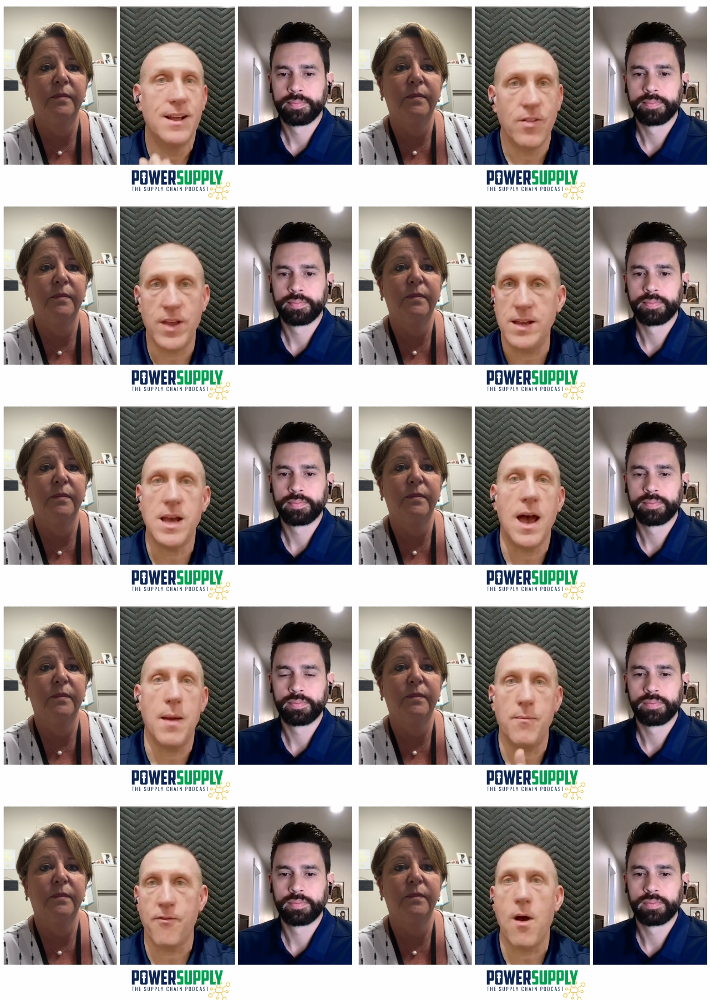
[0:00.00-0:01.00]
Speaker 1: lead
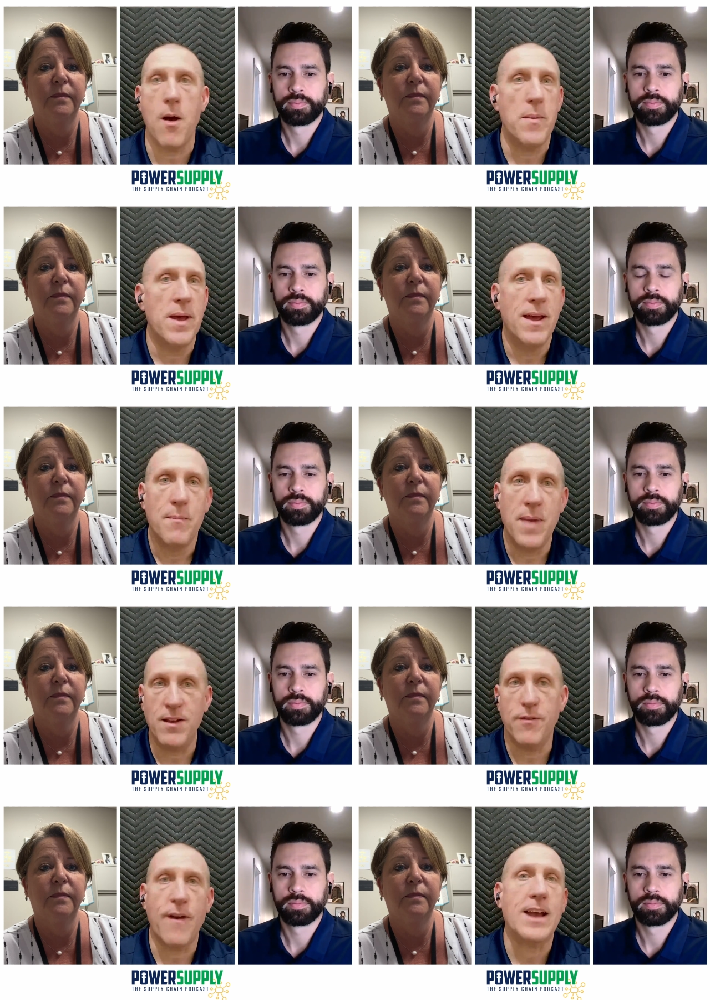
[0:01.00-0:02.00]
time from
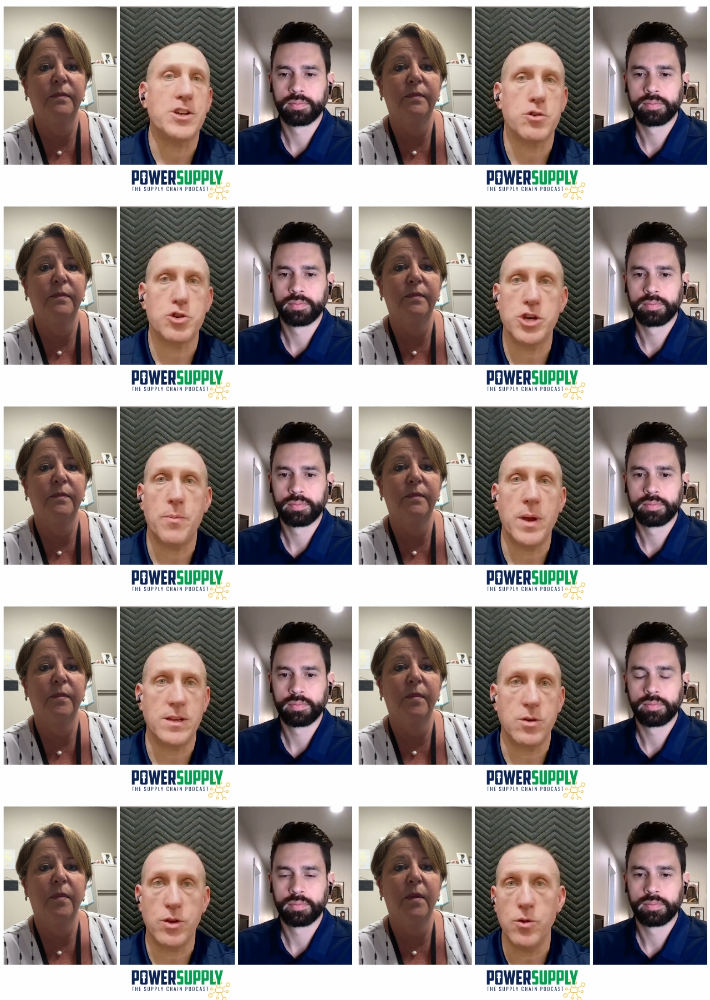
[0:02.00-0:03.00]
manufacturer shipping
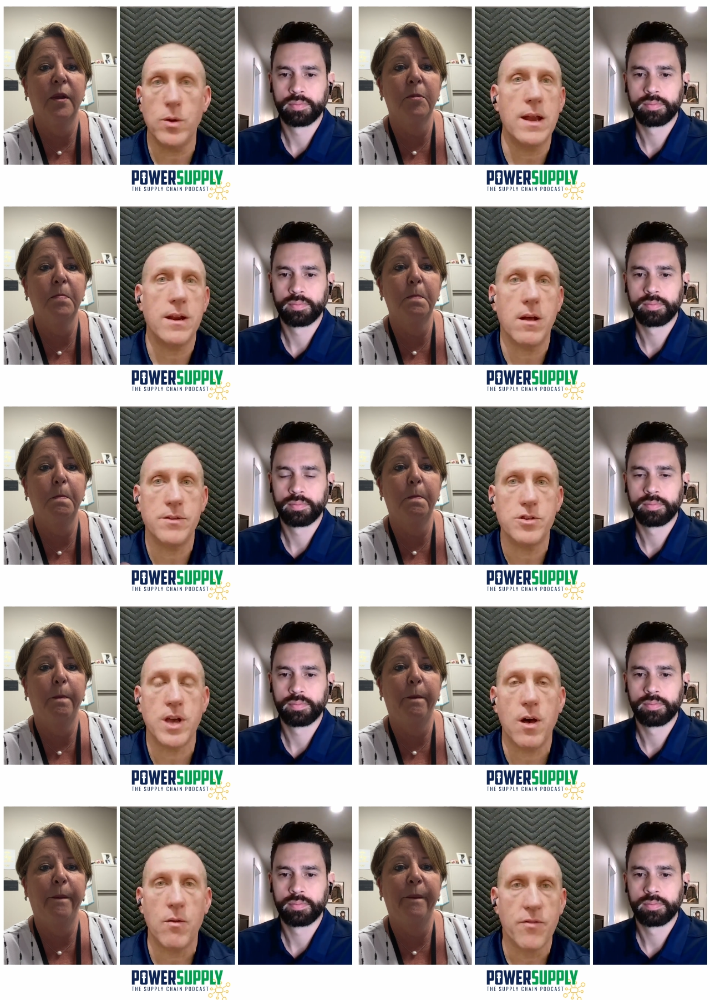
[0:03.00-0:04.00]
till you get it on the
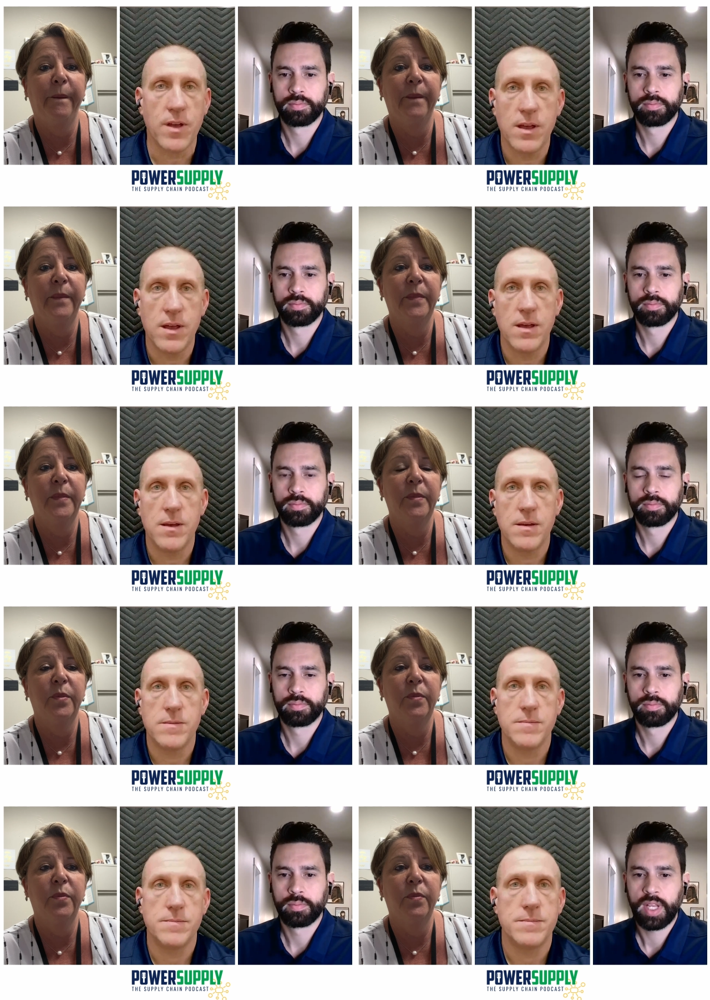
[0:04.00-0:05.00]
shelf
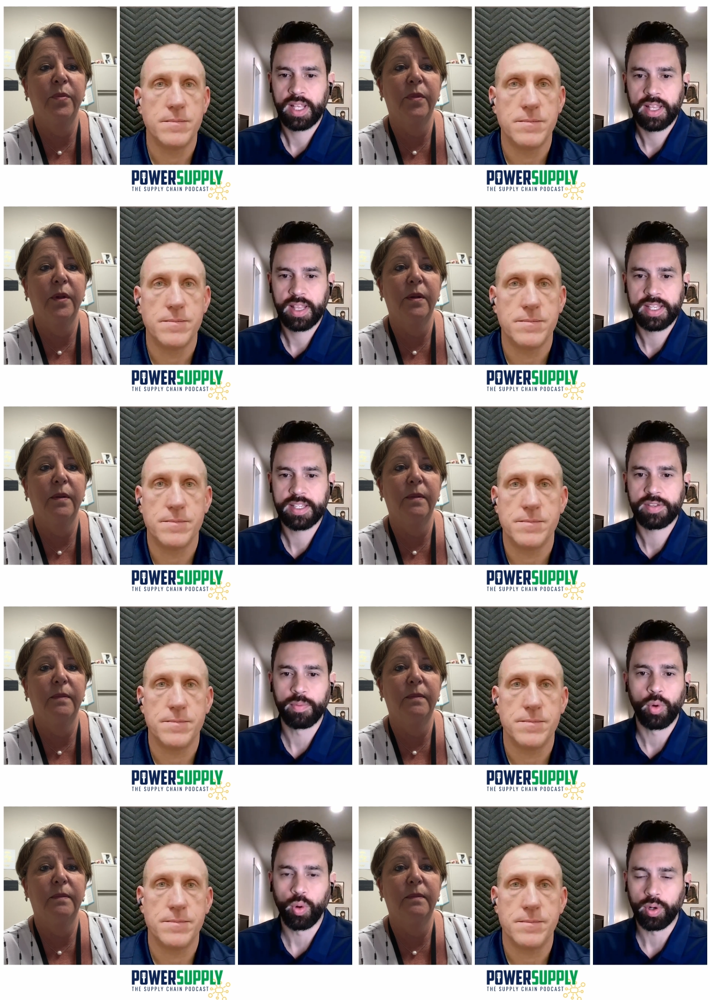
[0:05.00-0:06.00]
this is
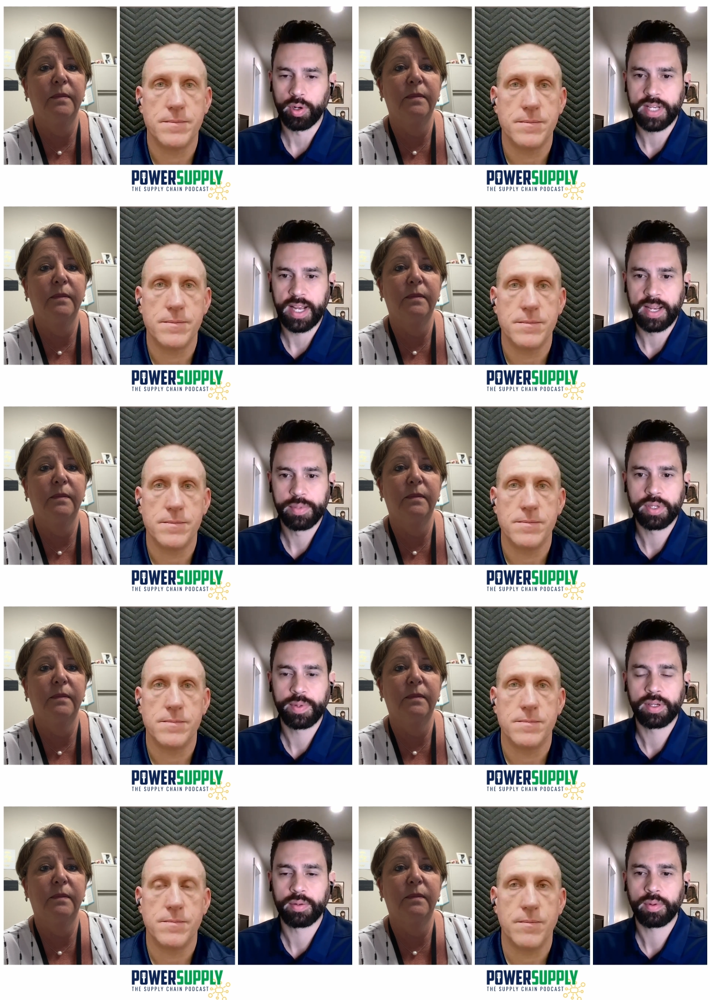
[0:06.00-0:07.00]
from
Speaker 2: order time so
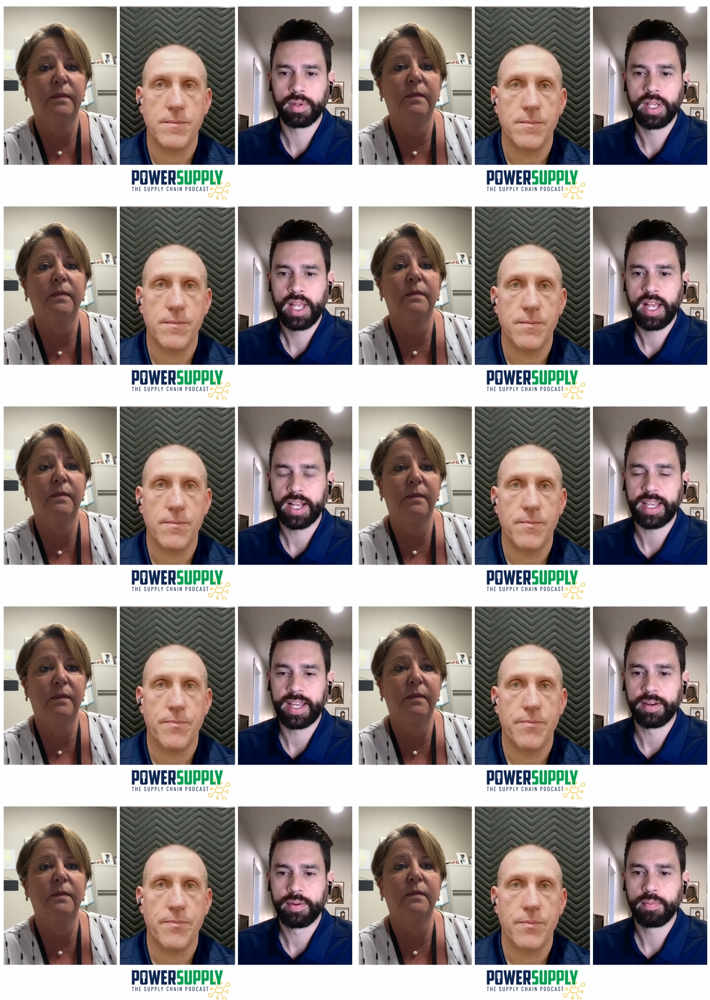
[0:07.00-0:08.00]
we don't
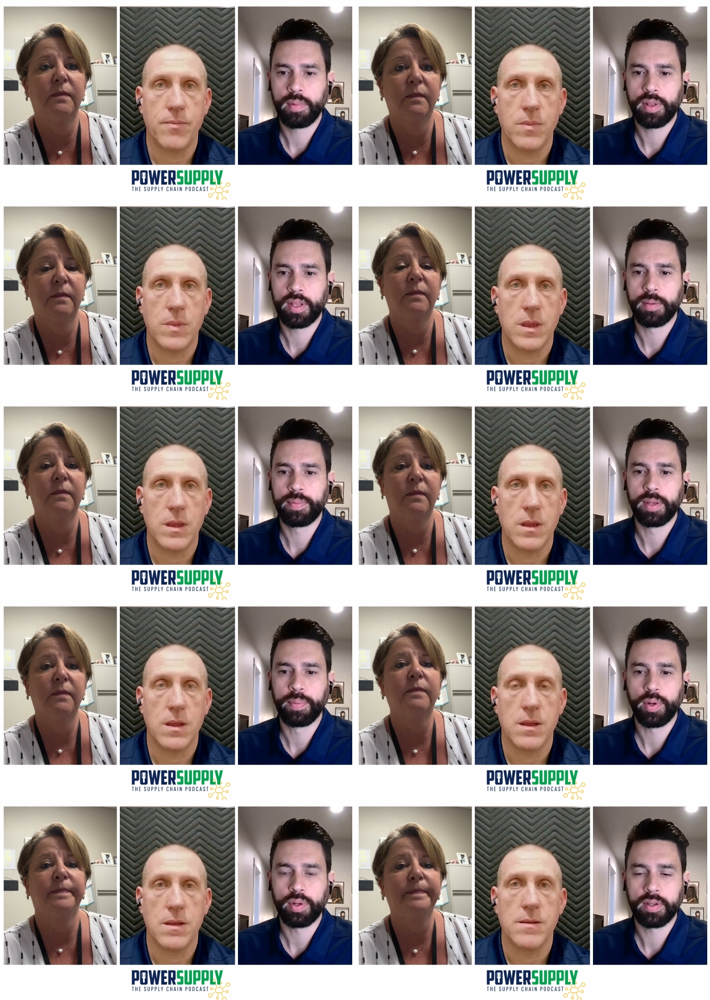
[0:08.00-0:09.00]
again the the
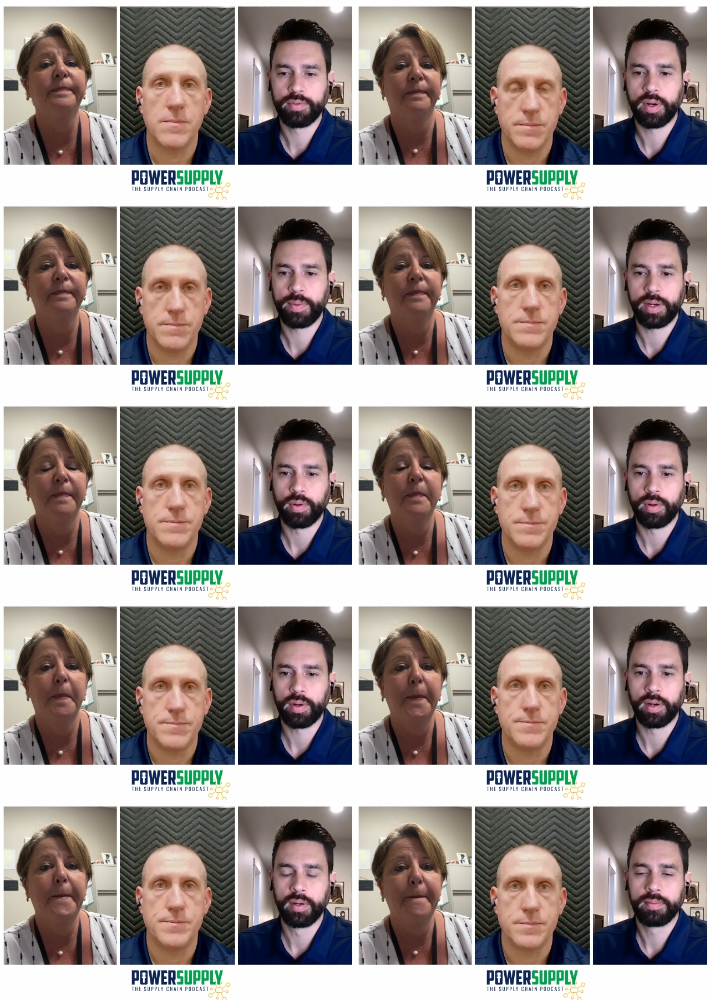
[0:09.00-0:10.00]
bulk of what we
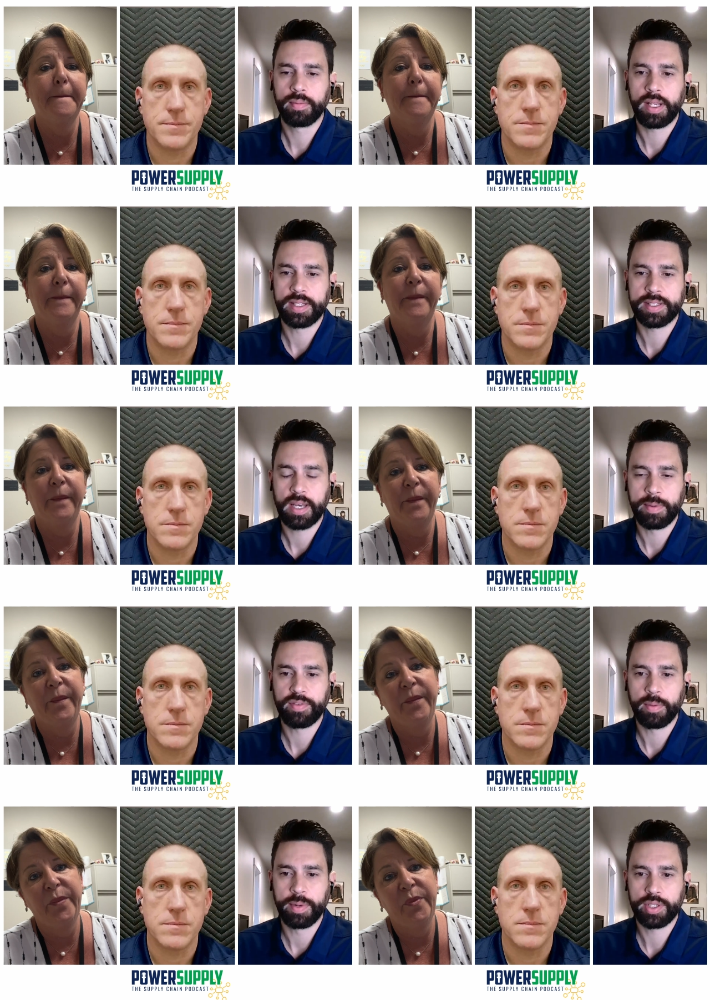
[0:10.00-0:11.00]
order is
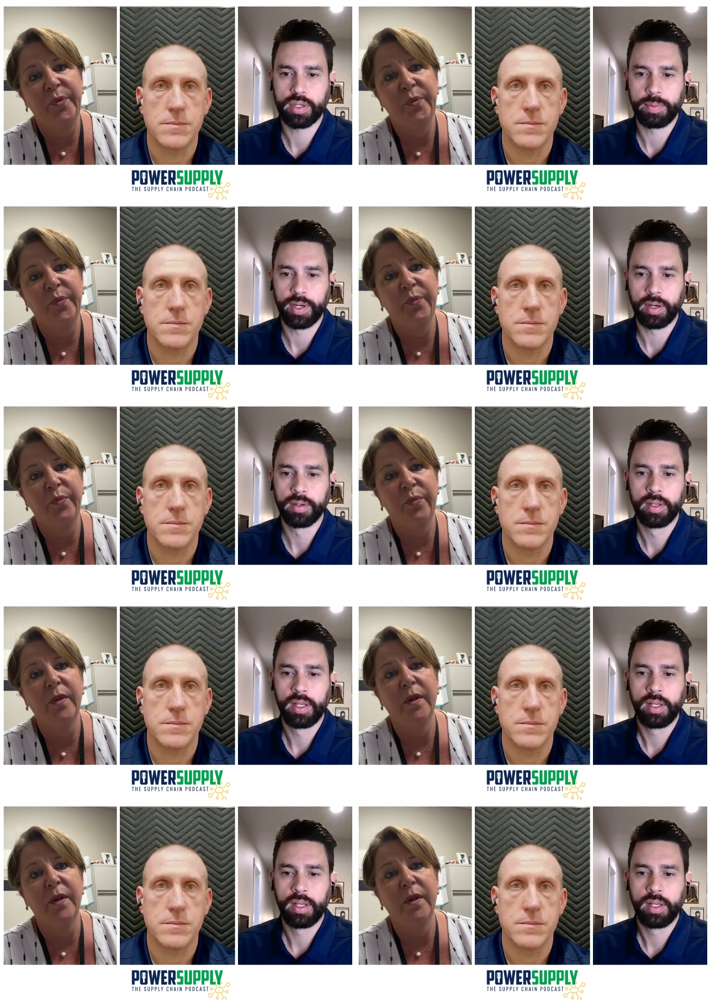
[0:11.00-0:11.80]
coming from a distributor